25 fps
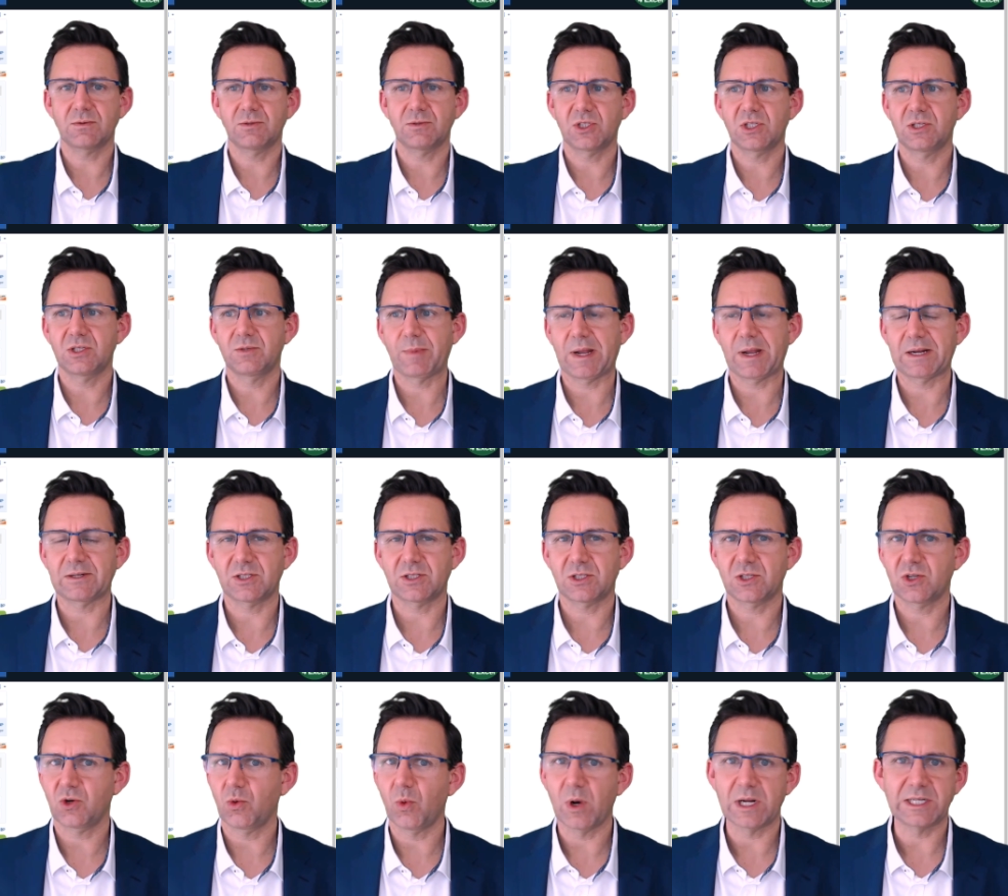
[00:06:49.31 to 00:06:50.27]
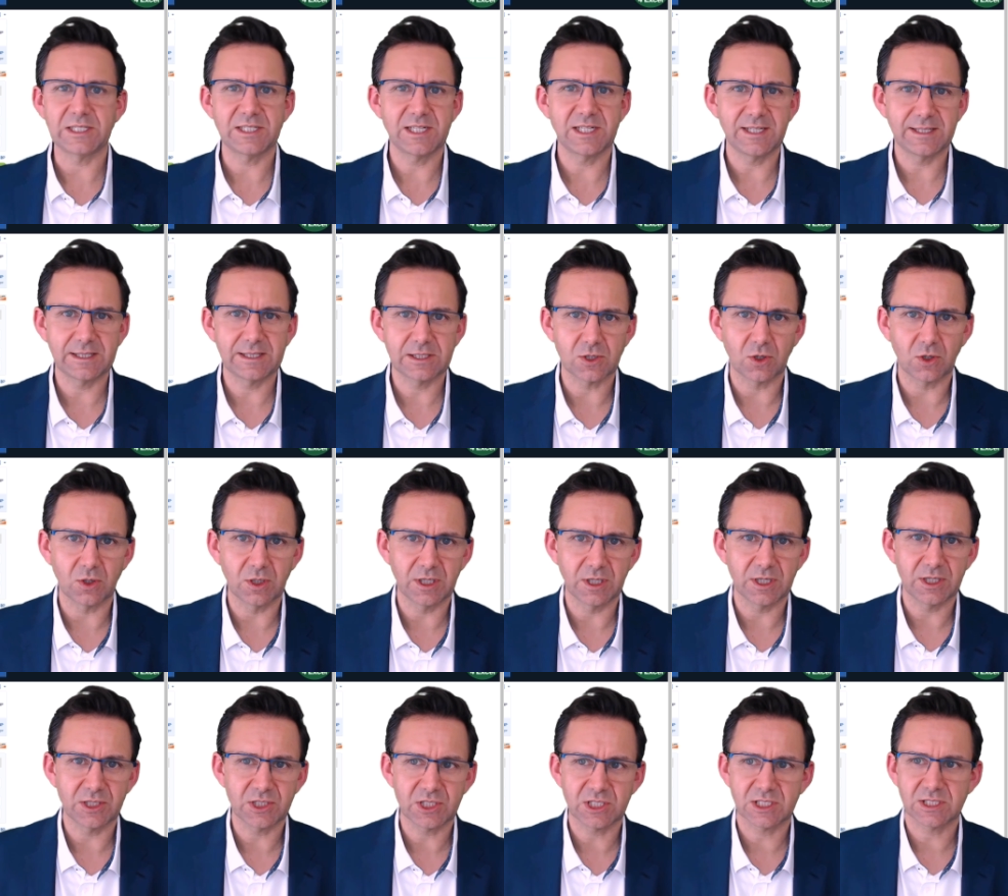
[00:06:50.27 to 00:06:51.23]
which is about twenty
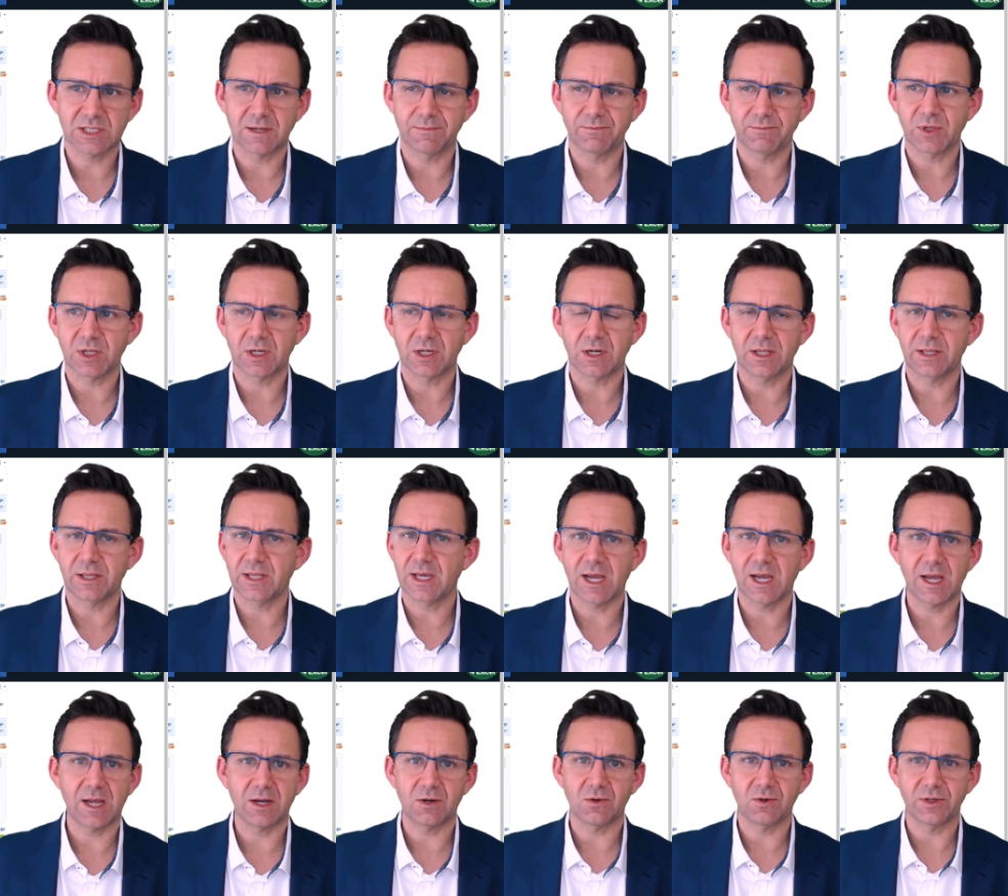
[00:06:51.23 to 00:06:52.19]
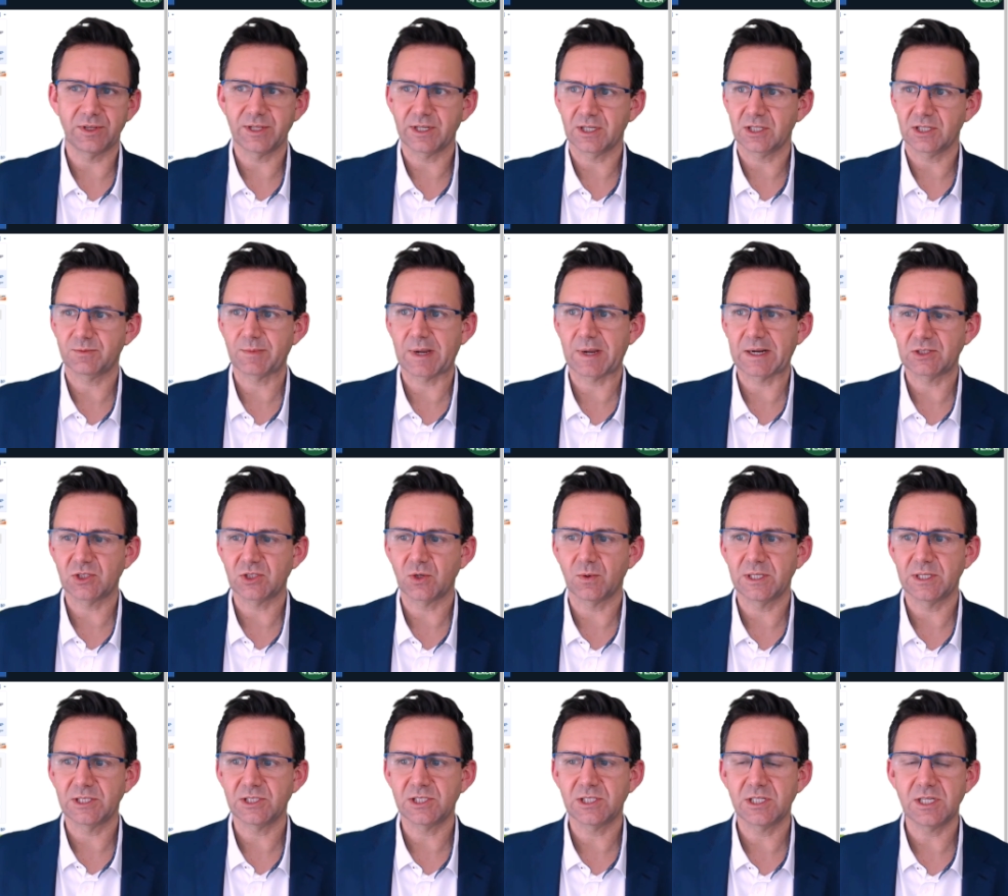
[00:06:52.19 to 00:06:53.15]
dollars, something like that, or I think it's about
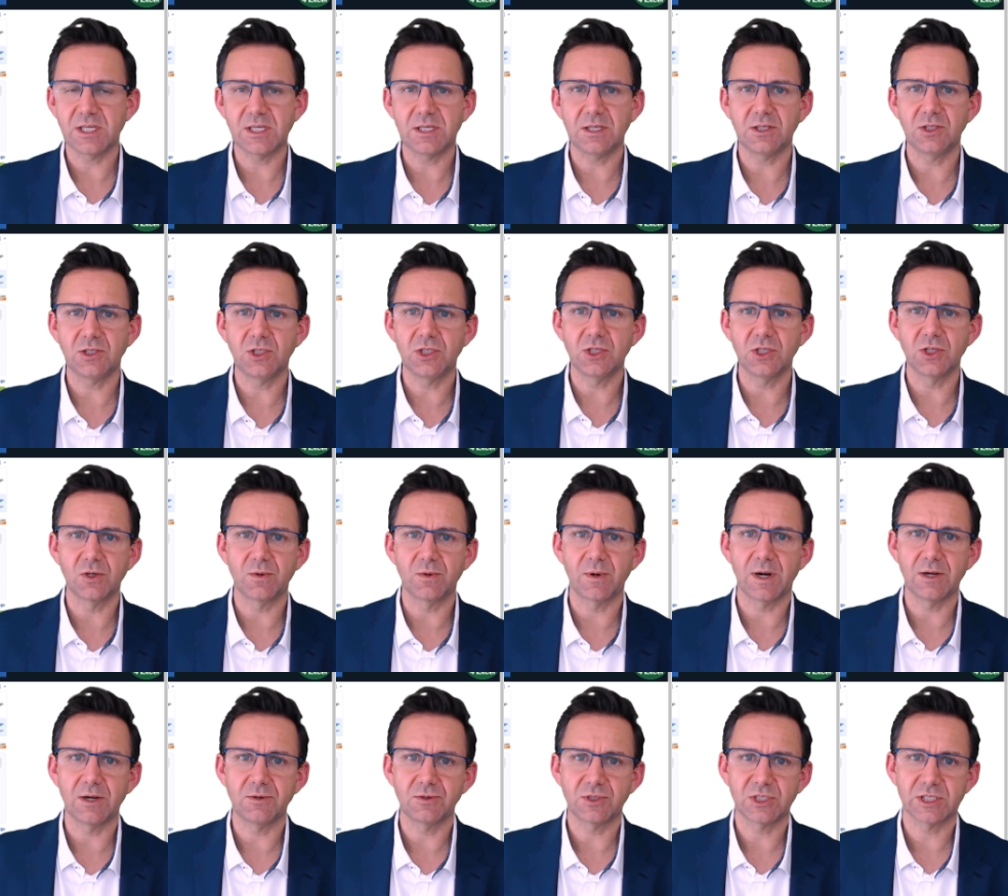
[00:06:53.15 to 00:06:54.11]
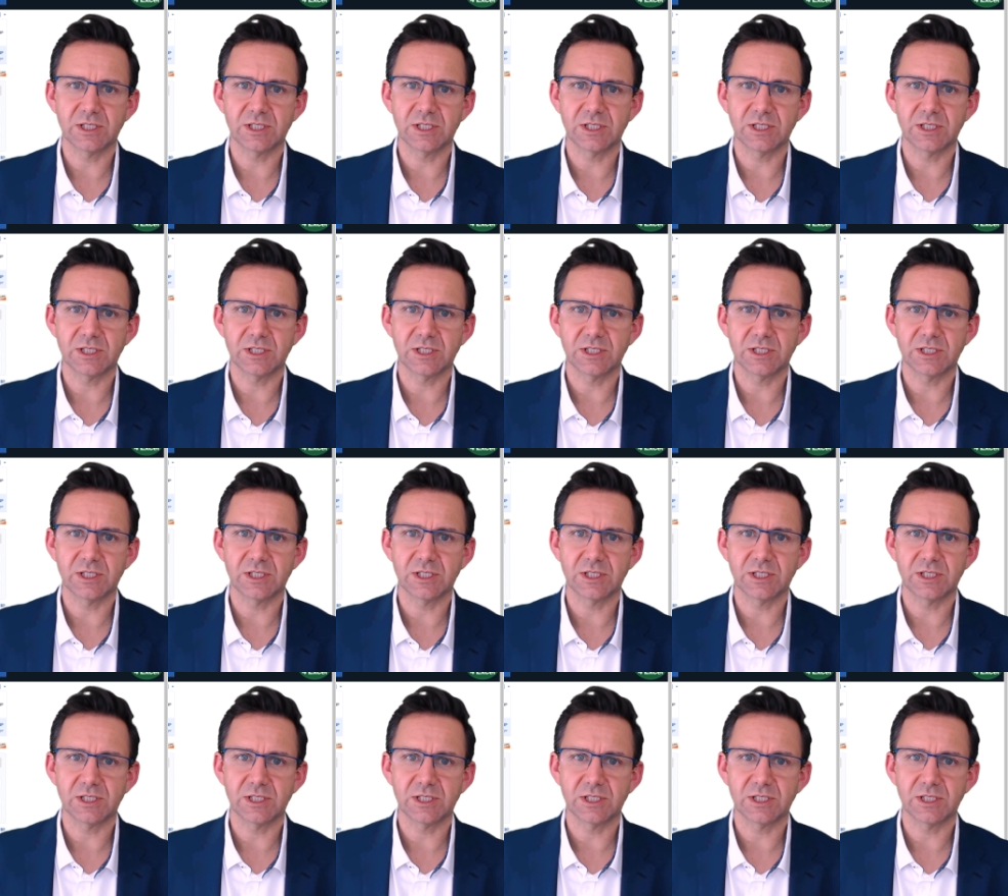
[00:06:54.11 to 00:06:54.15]
twenty euros.